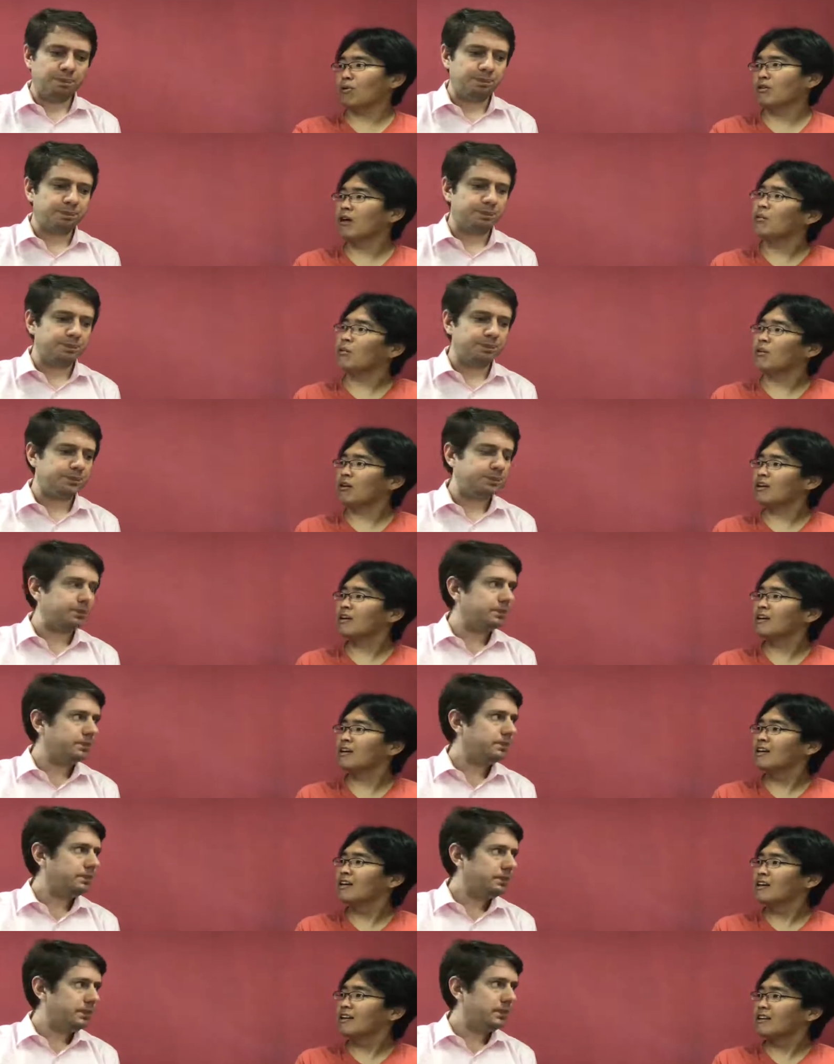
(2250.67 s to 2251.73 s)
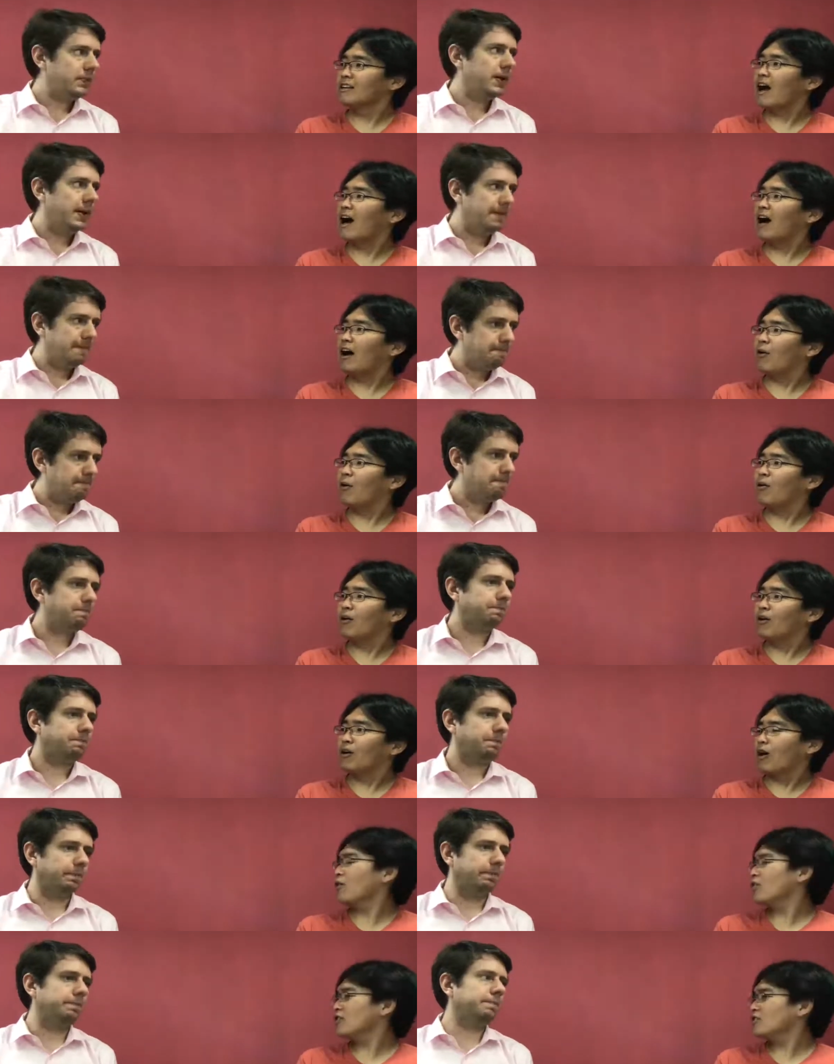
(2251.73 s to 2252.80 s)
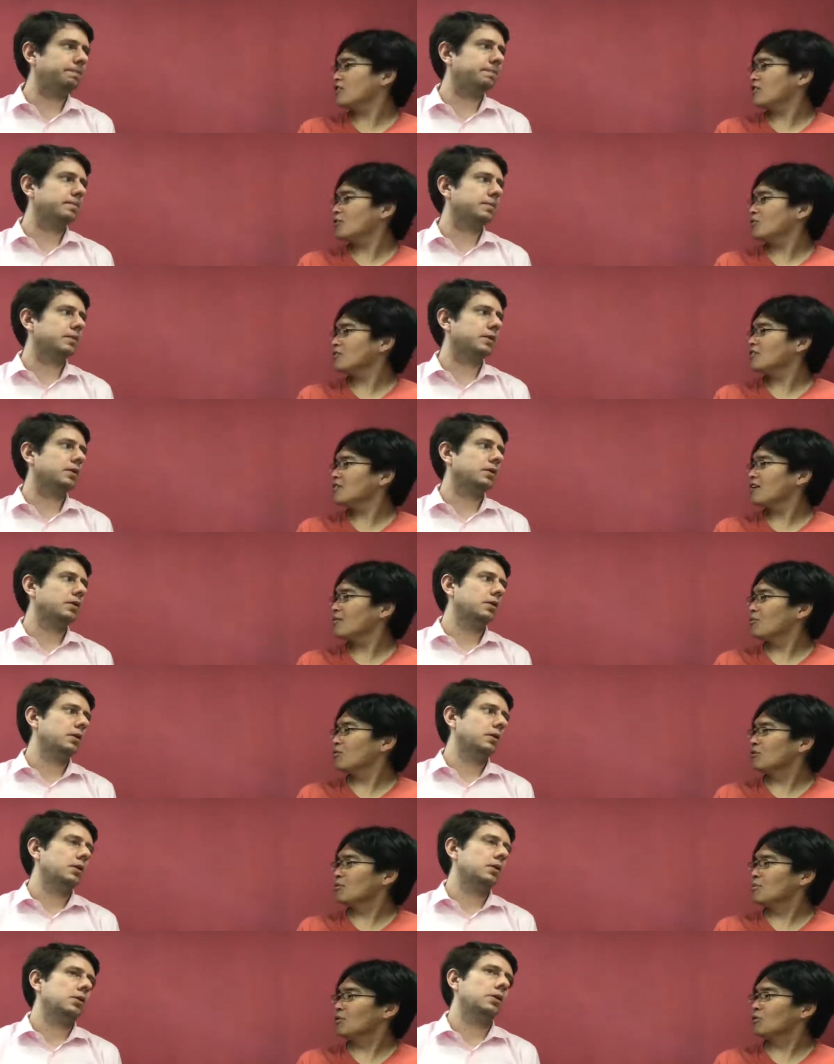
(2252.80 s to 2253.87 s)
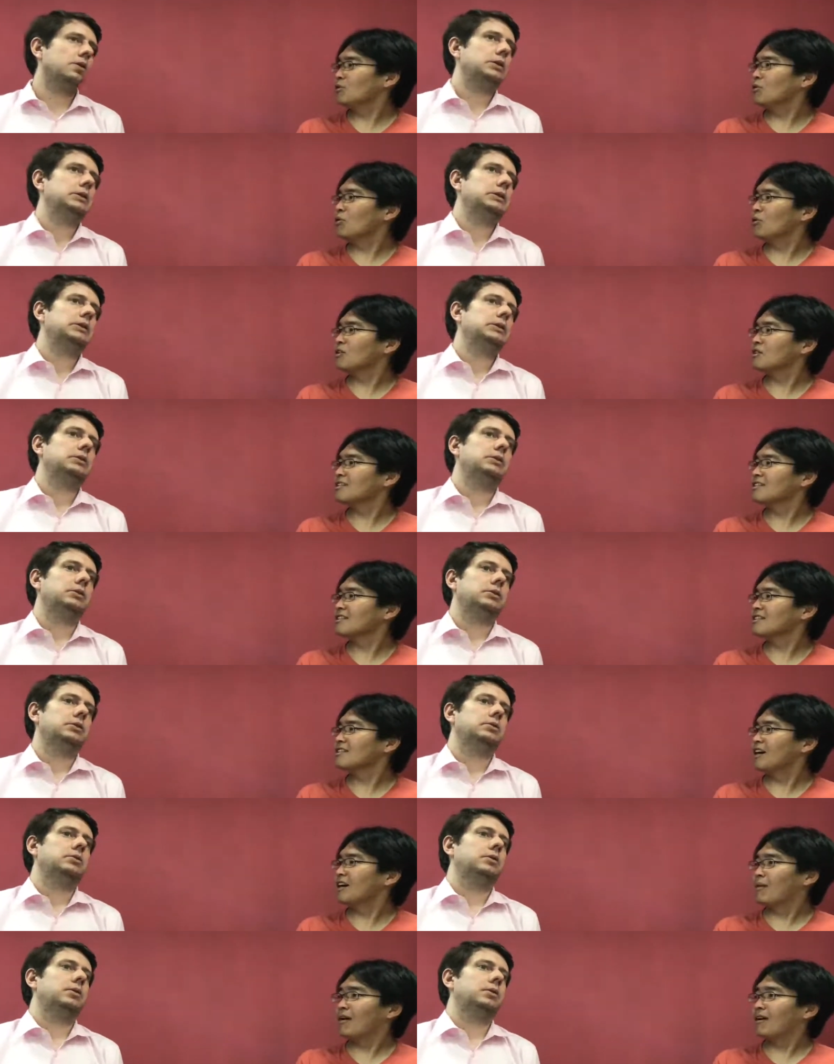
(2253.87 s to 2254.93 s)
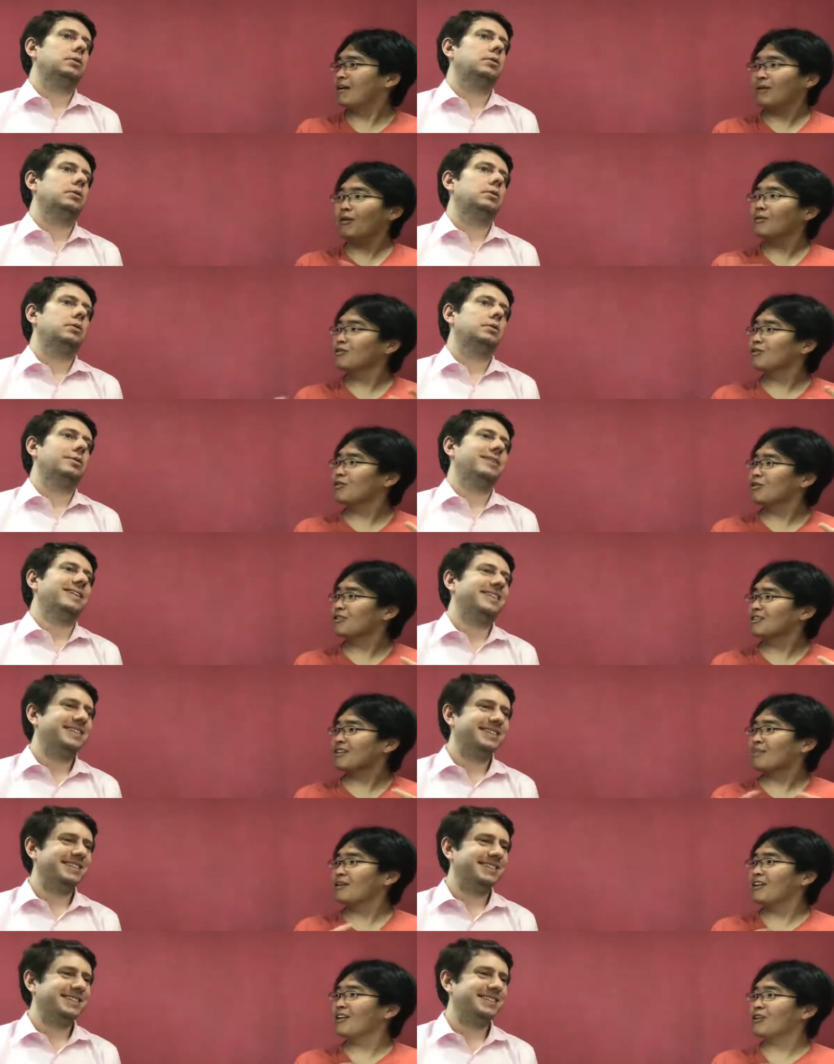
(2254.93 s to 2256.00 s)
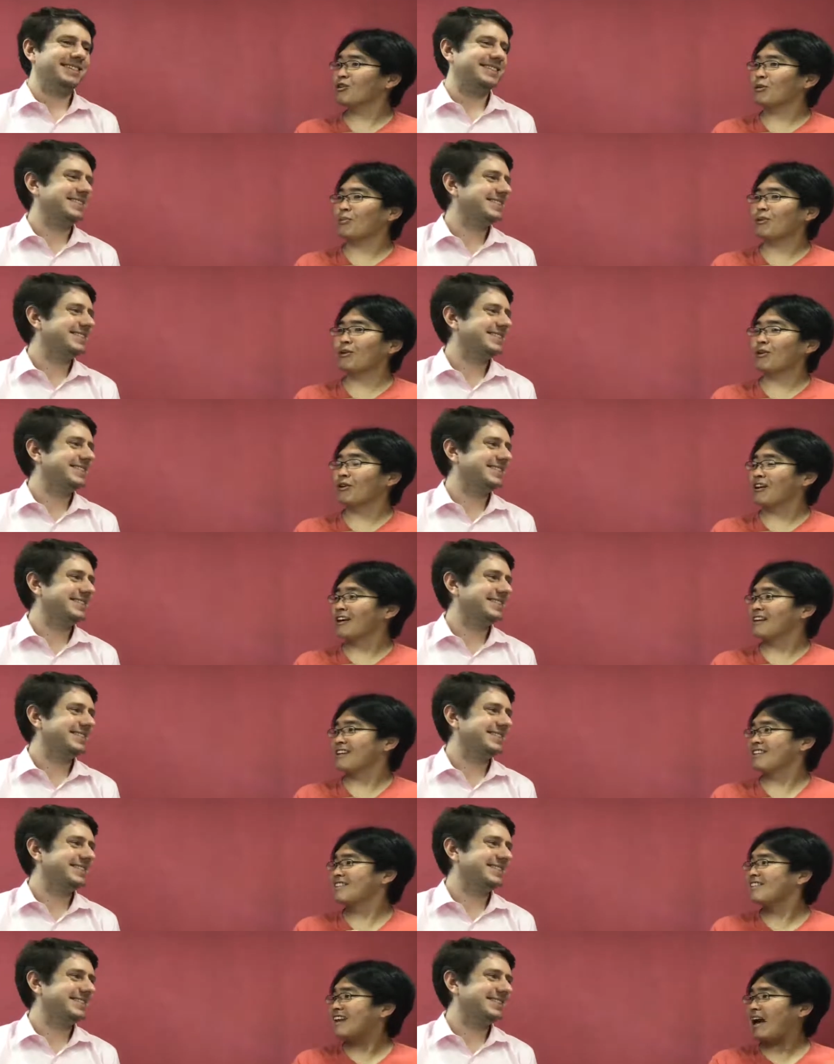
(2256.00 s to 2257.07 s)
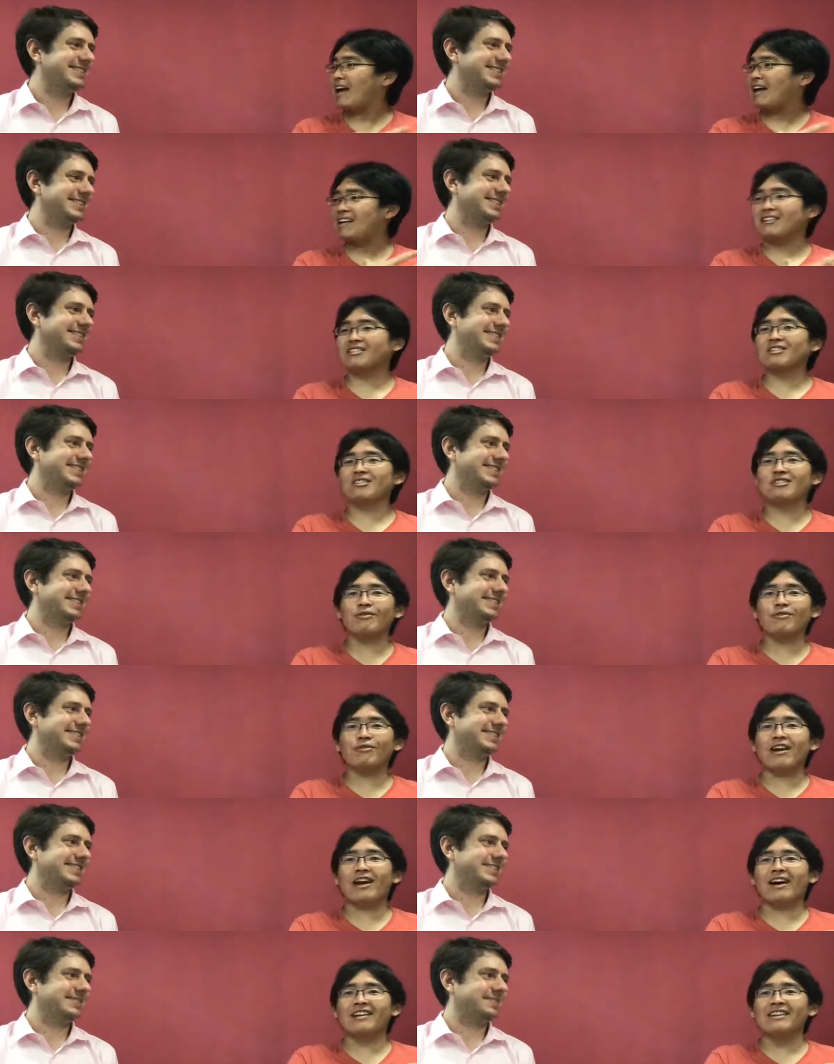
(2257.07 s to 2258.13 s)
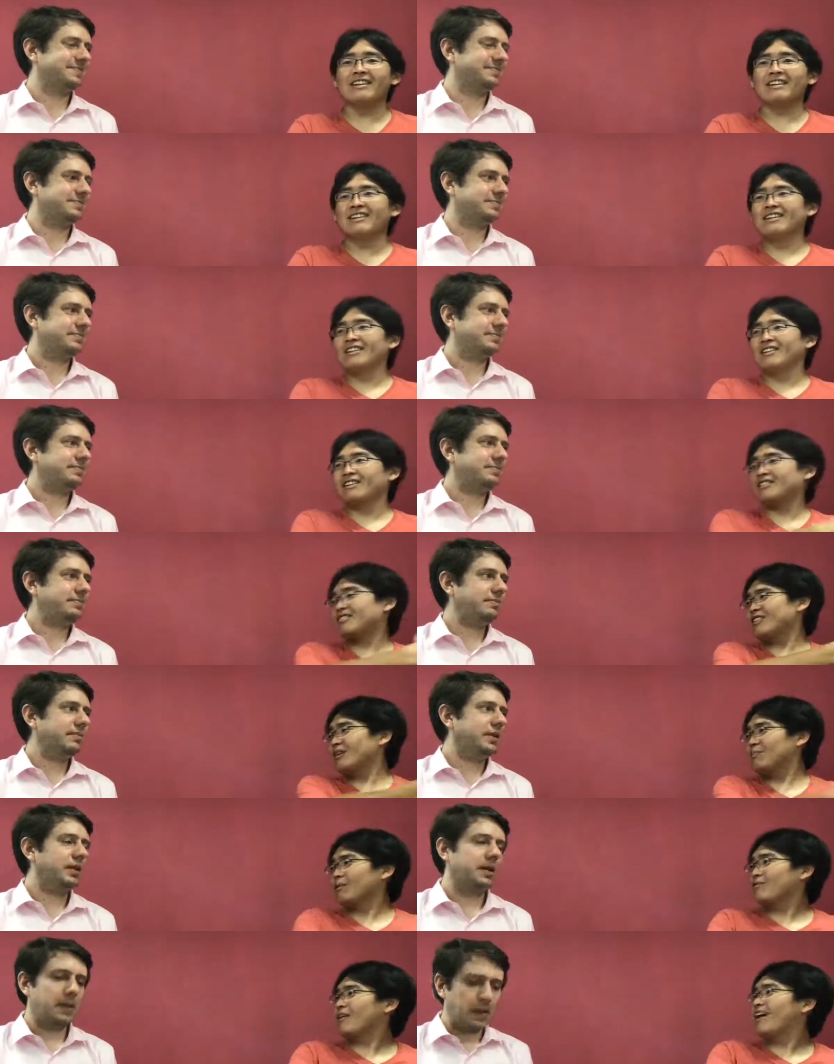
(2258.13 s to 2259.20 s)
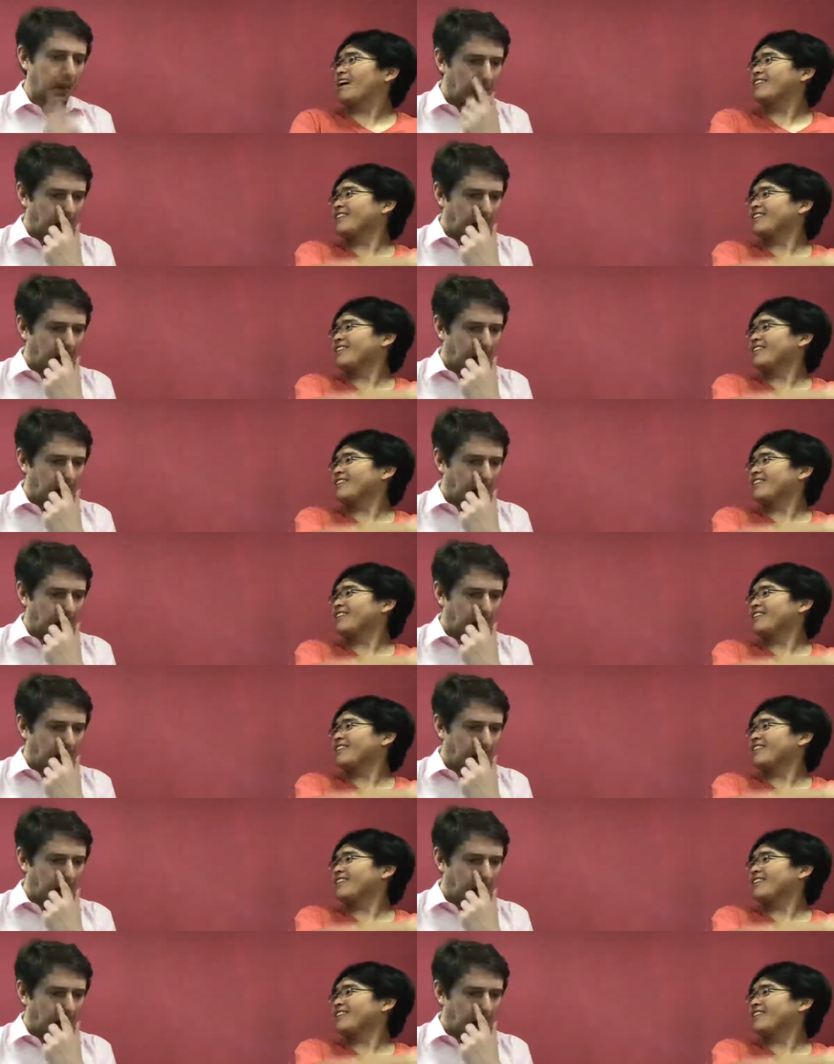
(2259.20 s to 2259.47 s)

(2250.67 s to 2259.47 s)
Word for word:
Speaker 1: network now. Are you actually using them, or is it mostly noise? I'm, I'm almost curious because I'm not an entrepreneur. Like, is it is the stuff that the city provide